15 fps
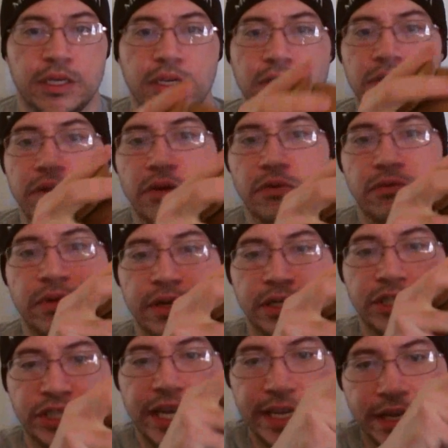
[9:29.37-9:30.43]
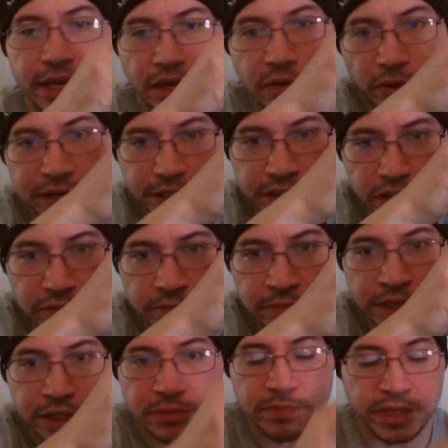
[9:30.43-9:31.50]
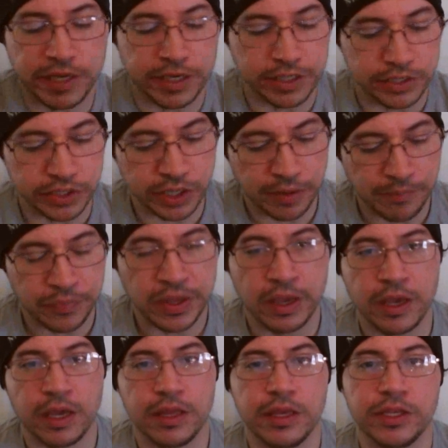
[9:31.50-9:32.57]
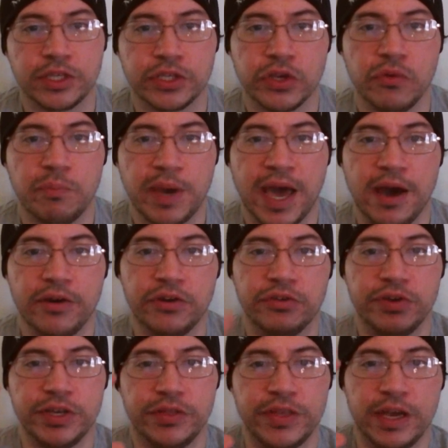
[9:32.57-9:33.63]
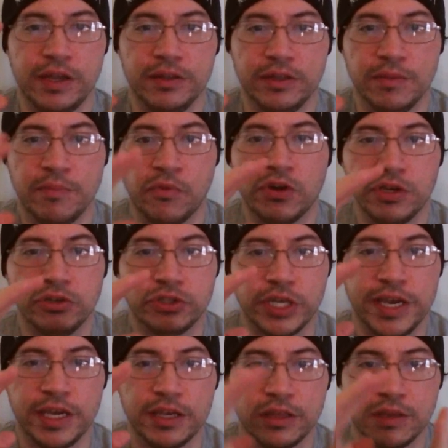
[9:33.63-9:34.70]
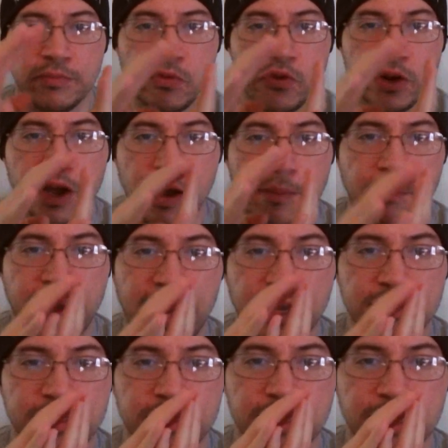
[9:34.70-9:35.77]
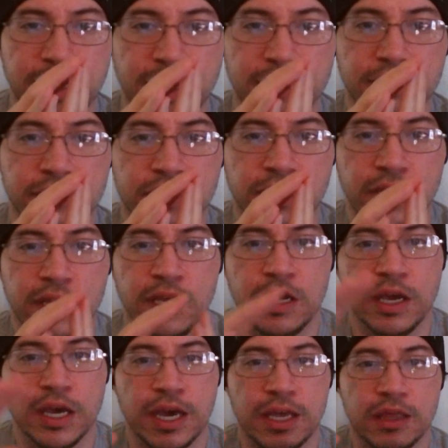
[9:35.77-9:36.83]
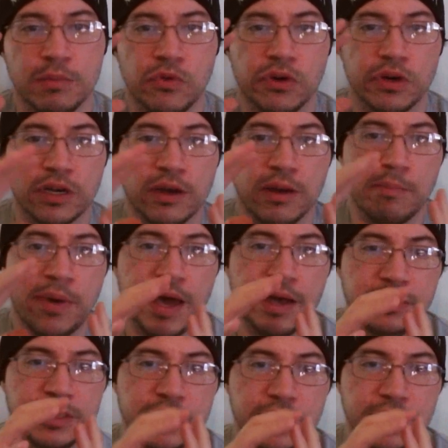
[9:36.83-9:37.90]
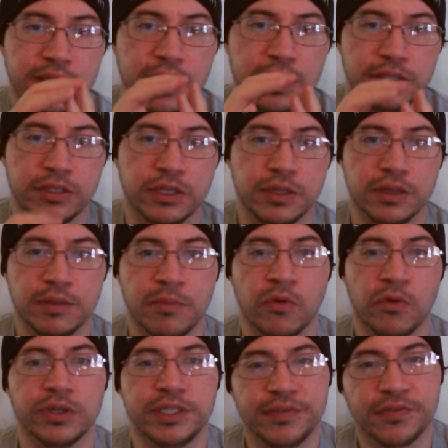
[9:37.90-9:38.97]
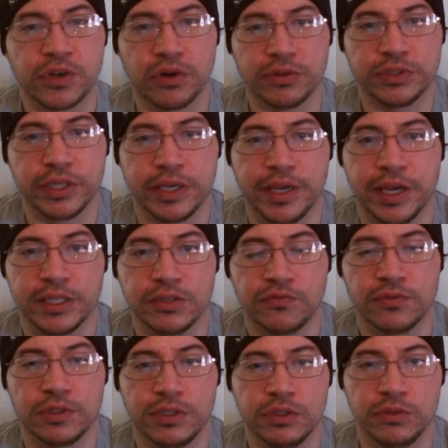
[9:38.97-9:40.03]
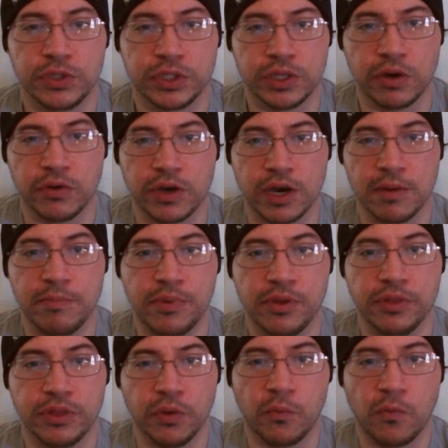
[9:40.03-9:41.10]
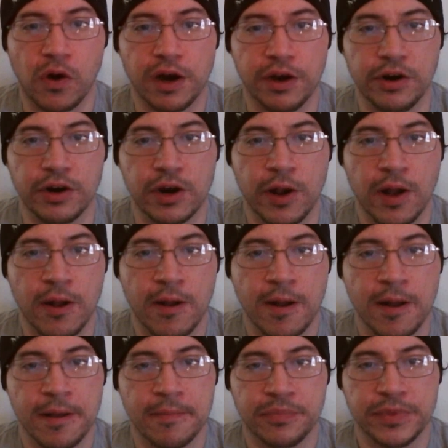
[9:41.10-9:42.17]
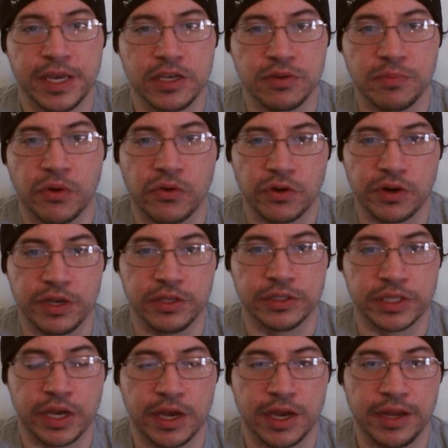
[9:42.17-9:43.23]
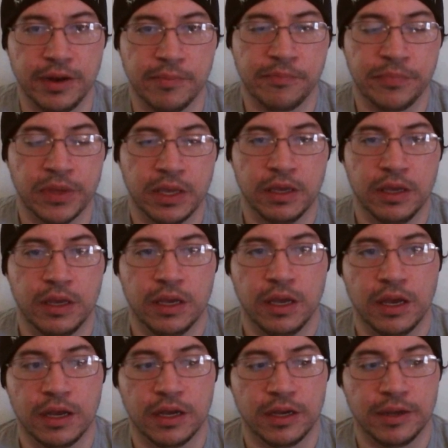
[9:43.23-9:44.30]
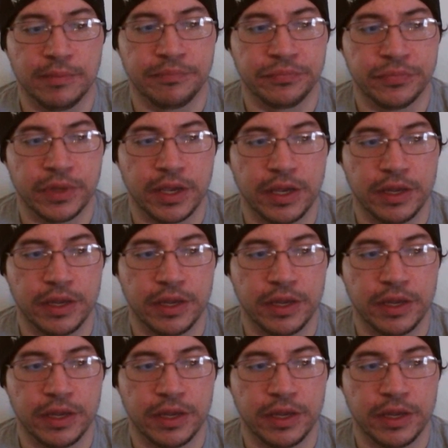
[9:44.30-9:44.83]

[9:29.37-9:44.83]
you don't want to shake it quite so much because it's so powdery that the more you shake it, the more compacted it gets. And the more compacted it gets, the more difficult it gets to soak up the water that you pour inside. I